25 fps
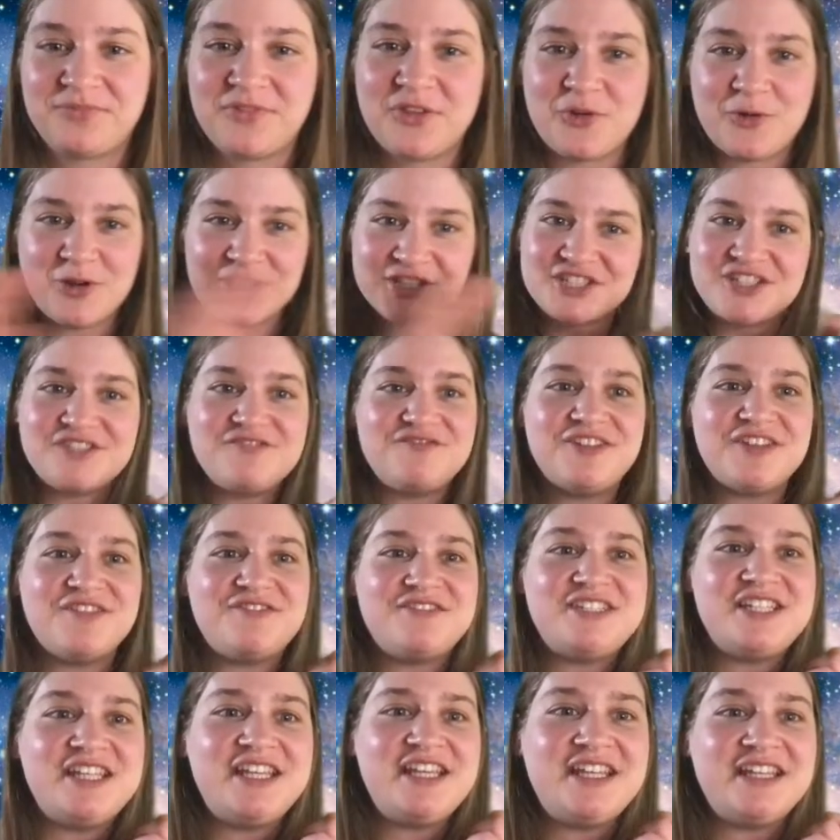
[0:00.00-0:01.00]
Question
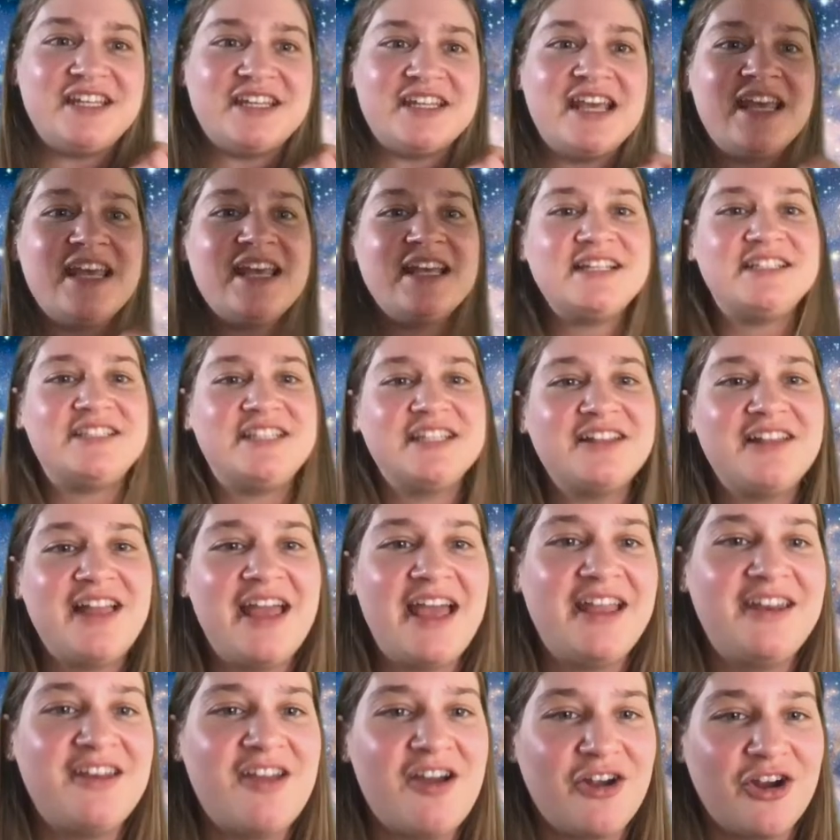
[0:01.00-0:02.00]
15.
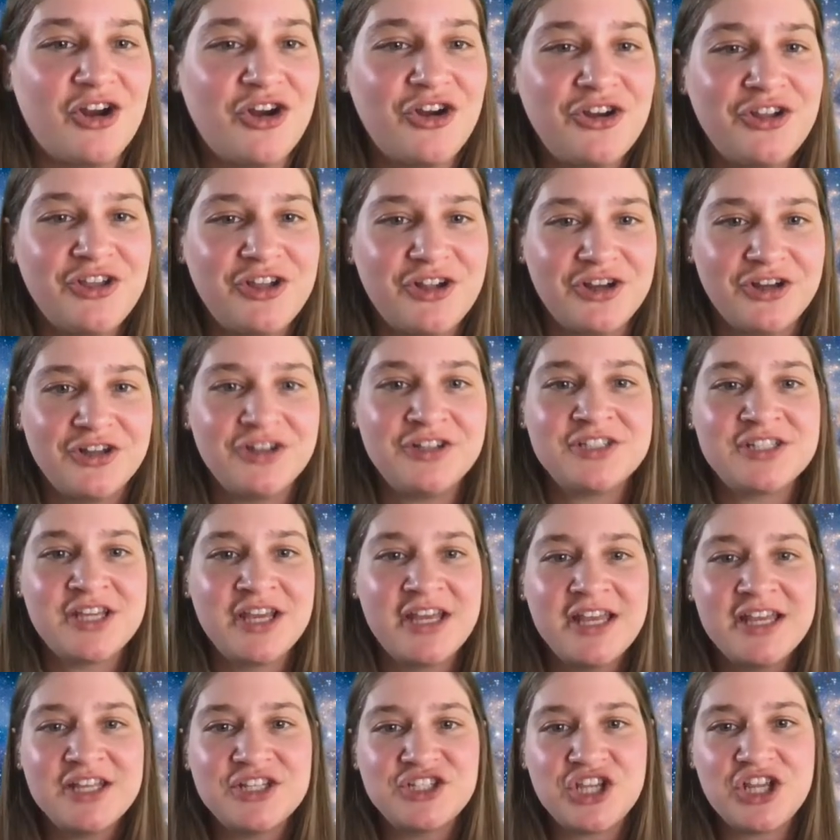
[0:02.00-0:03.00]
Dilhan Uryurt
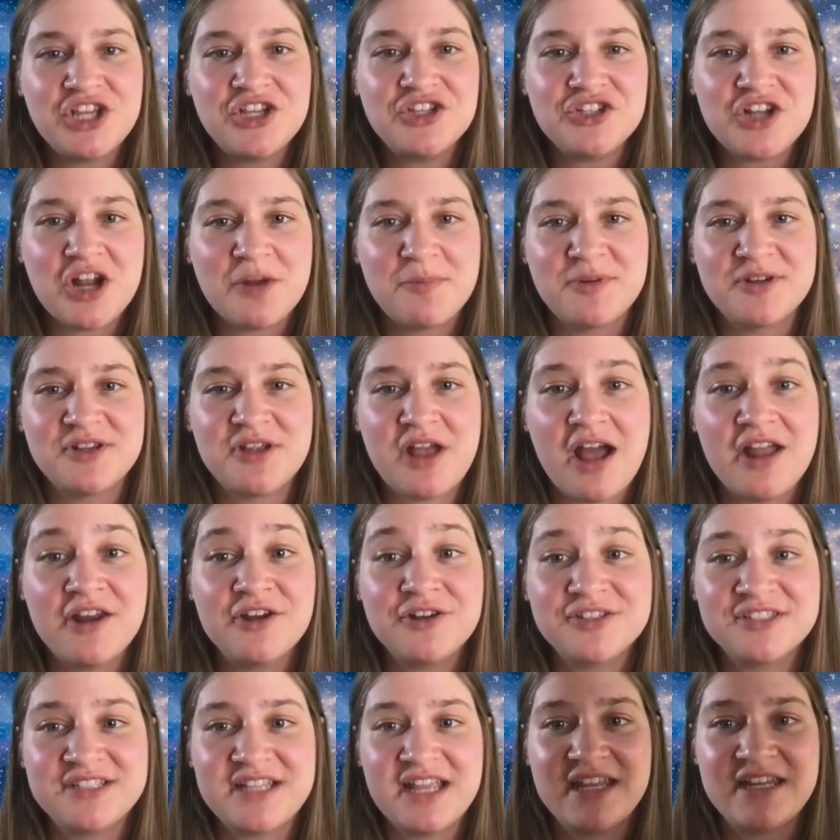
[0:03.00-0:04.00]
changed our
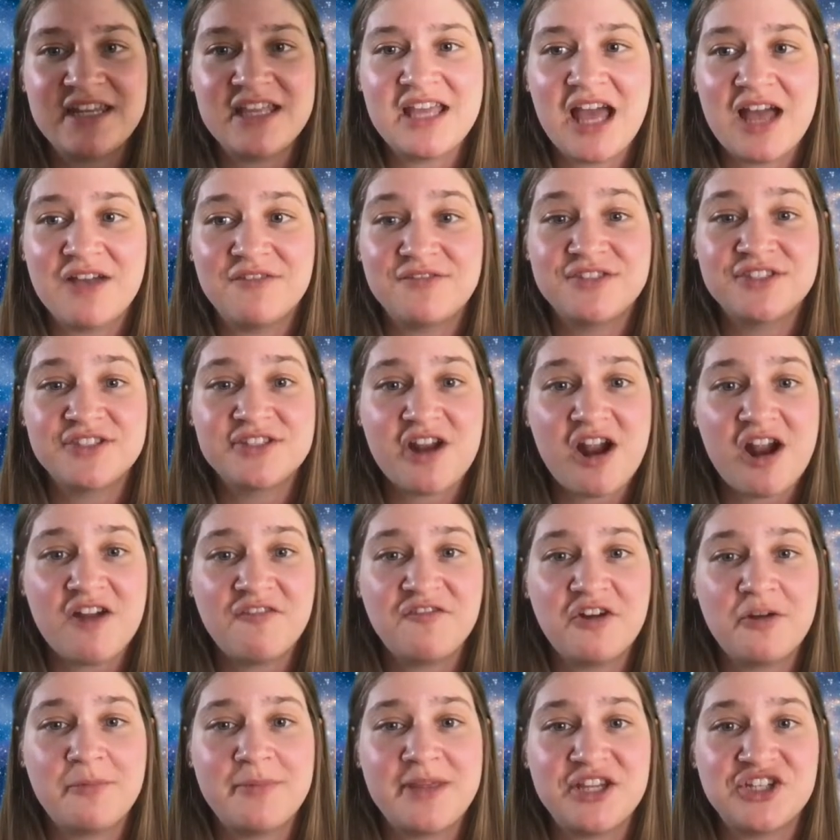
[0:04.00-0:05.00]
understanding of star
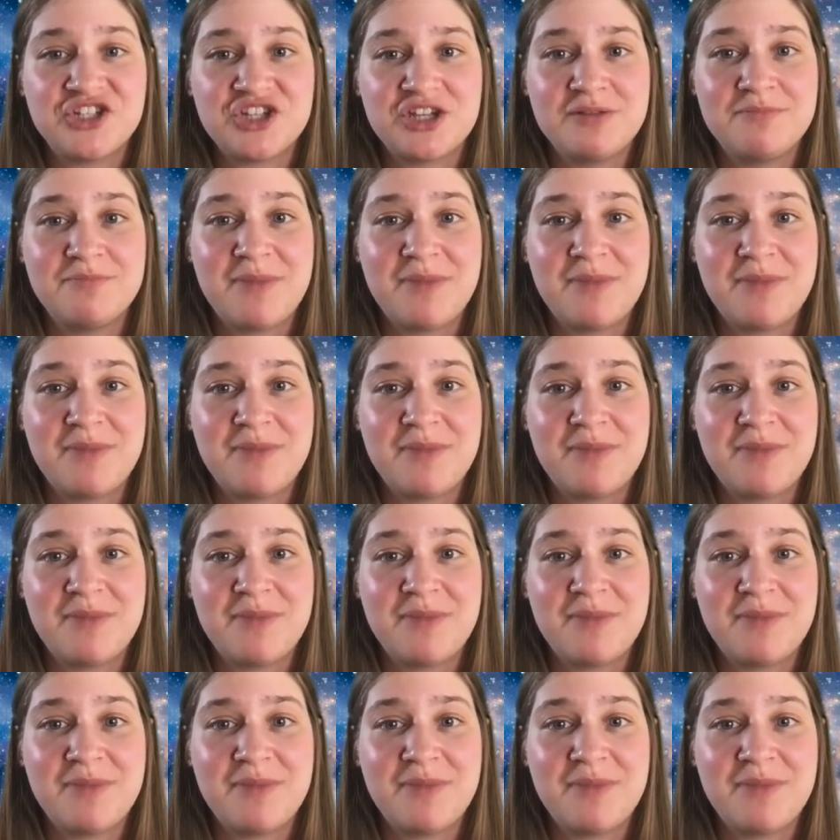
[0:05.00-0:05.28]
formation